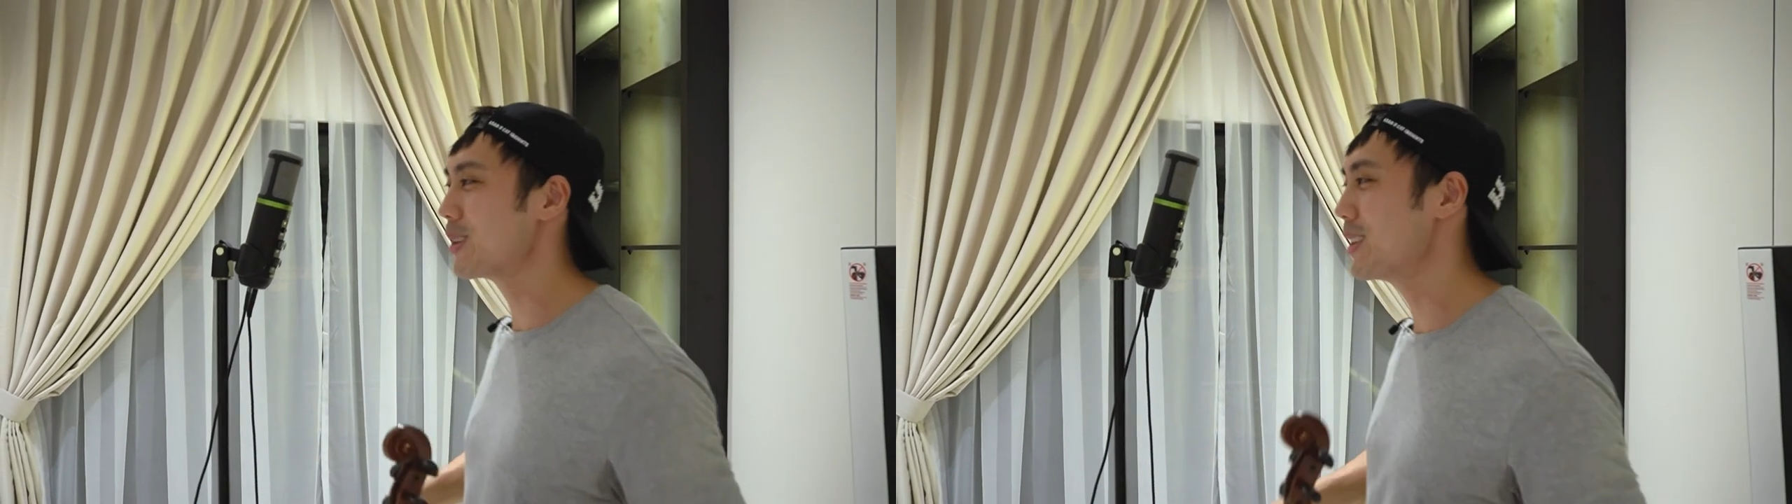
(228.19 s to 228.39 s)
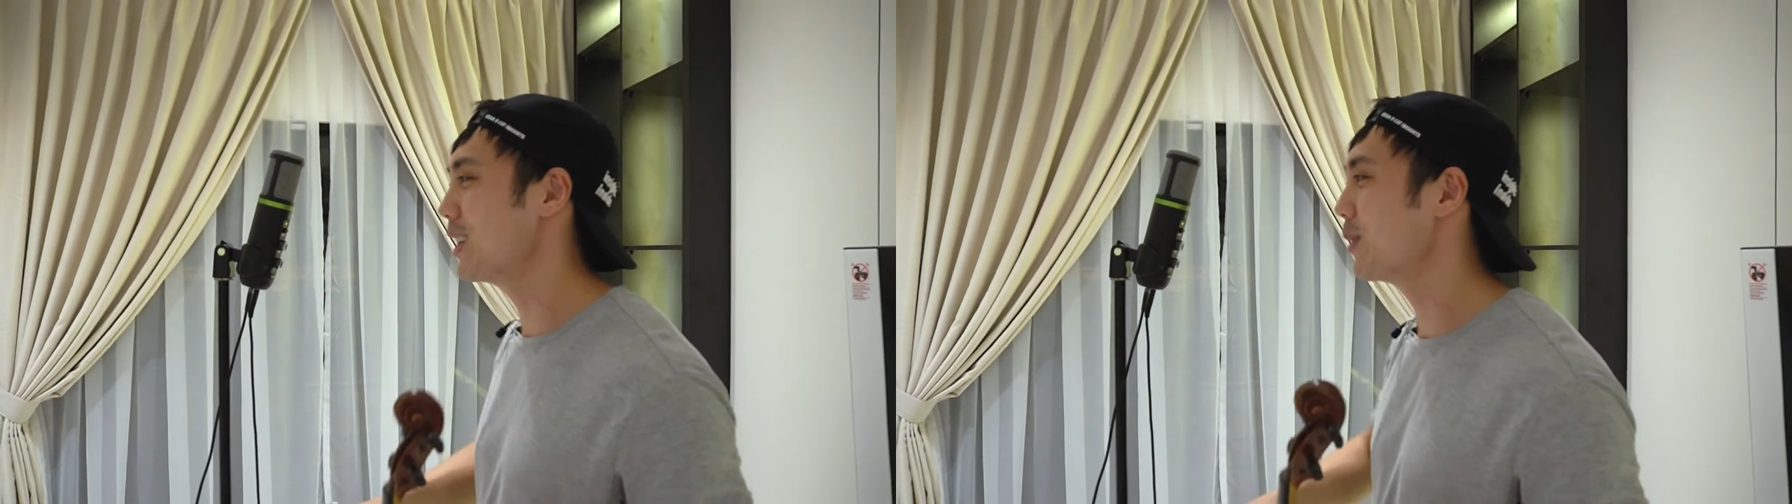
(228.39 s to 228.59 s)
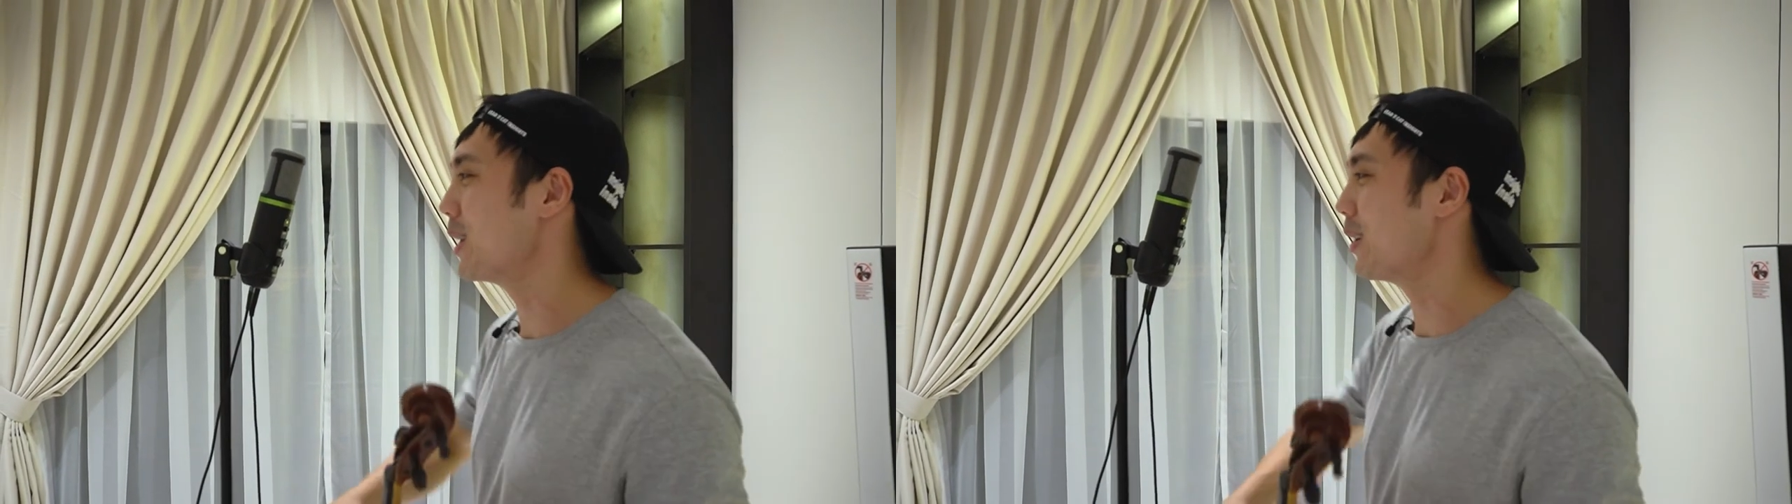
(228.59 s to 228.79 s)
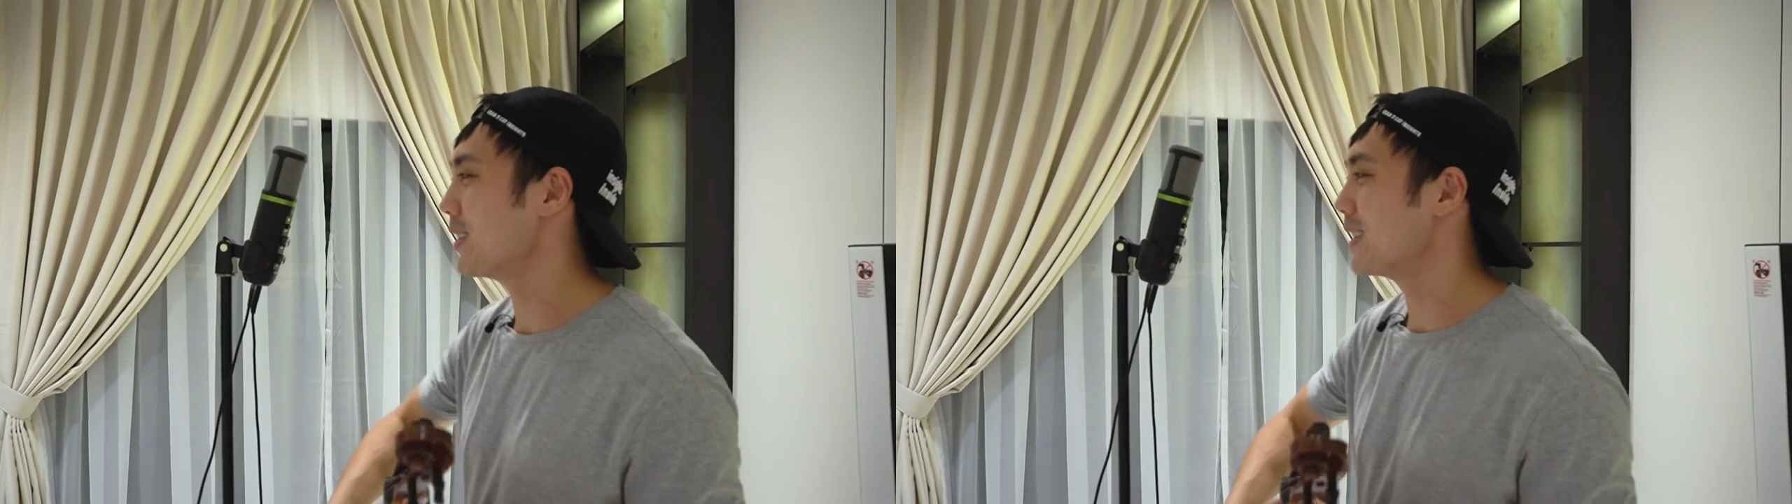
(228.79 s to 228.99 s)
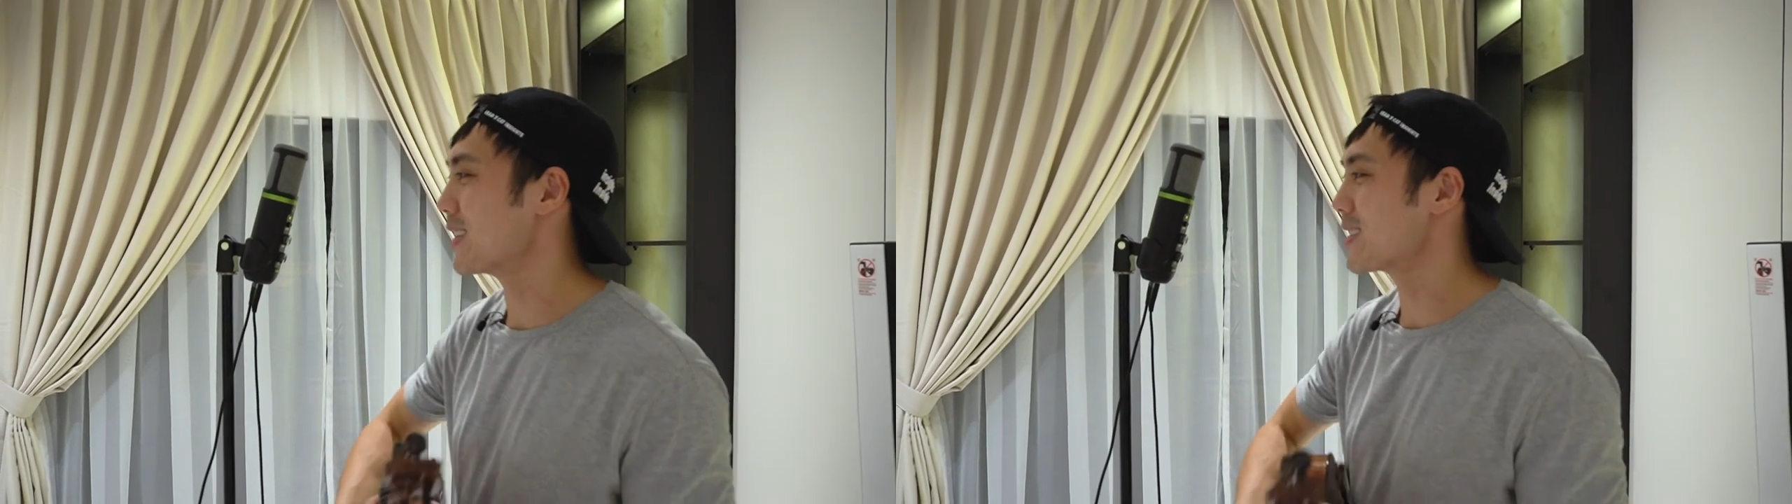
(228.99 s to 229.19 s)
you think
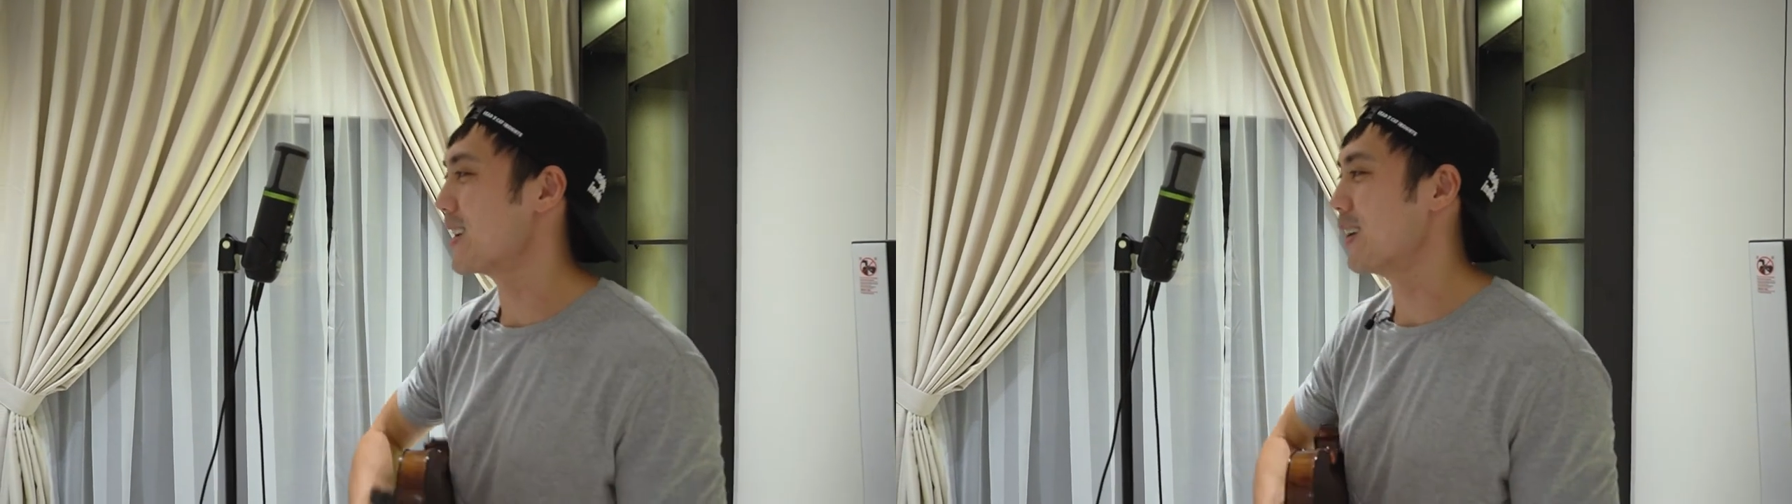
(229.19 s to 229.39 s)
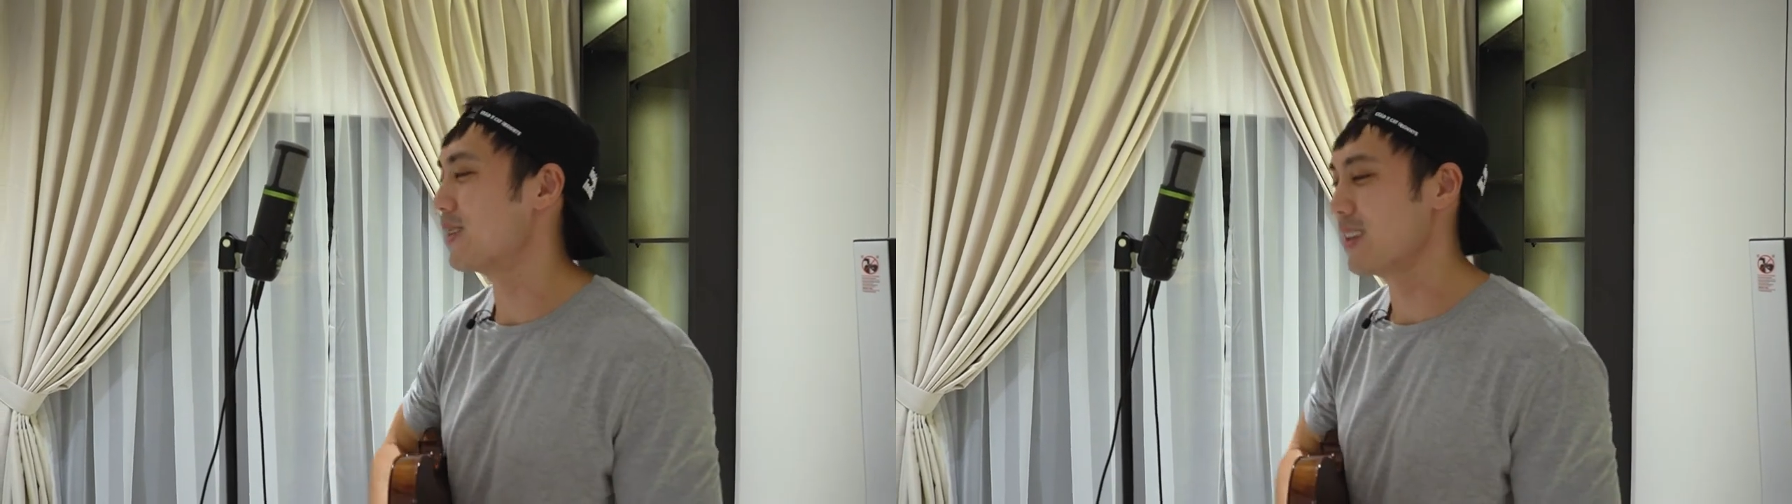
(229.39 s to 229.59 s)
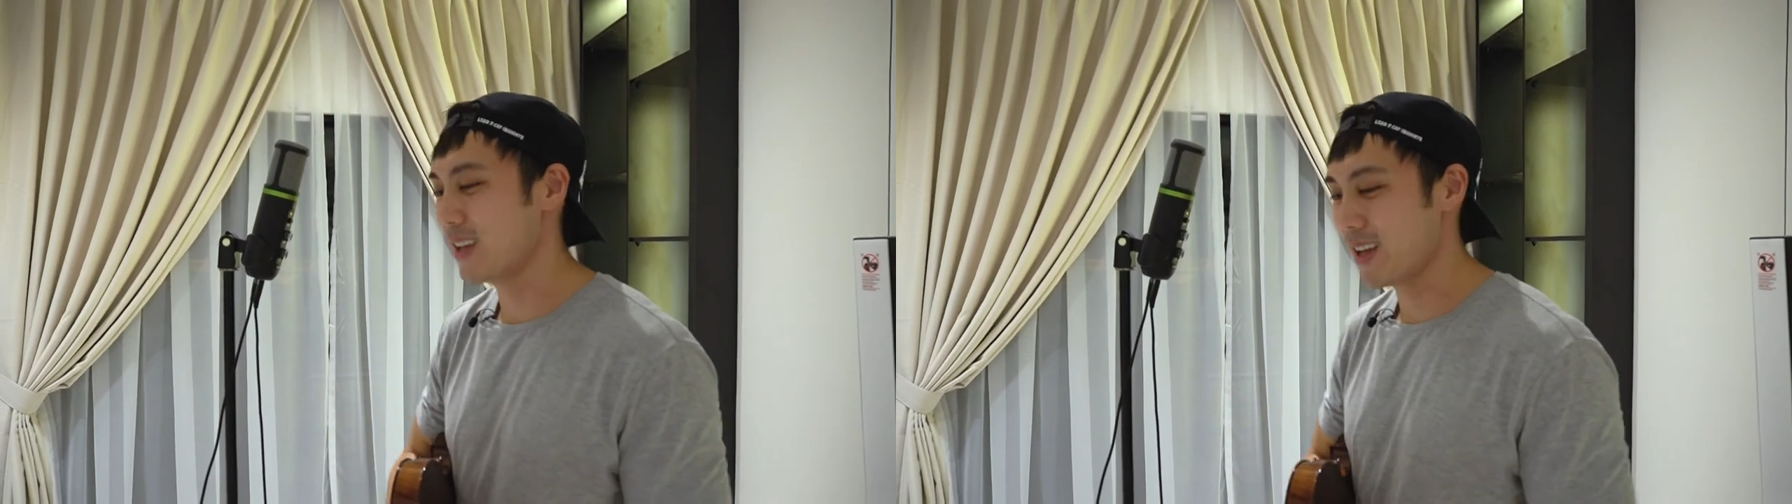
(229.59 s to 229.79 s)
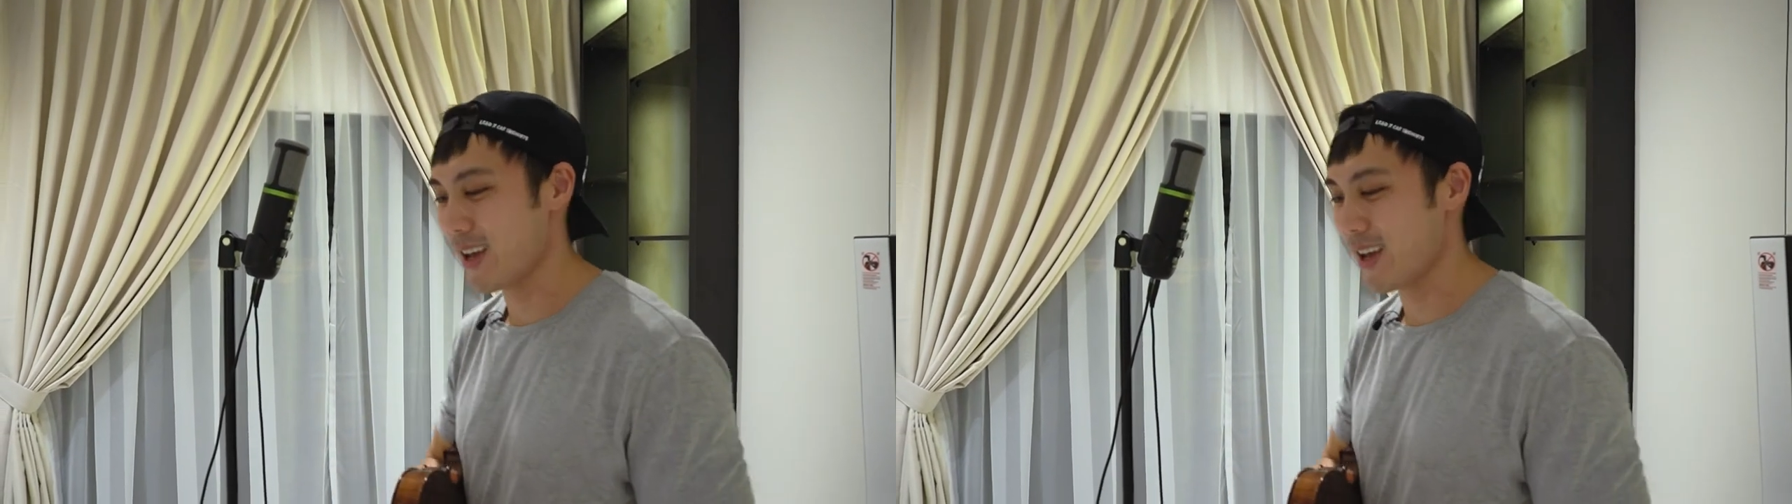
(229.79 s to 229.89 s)
about the sound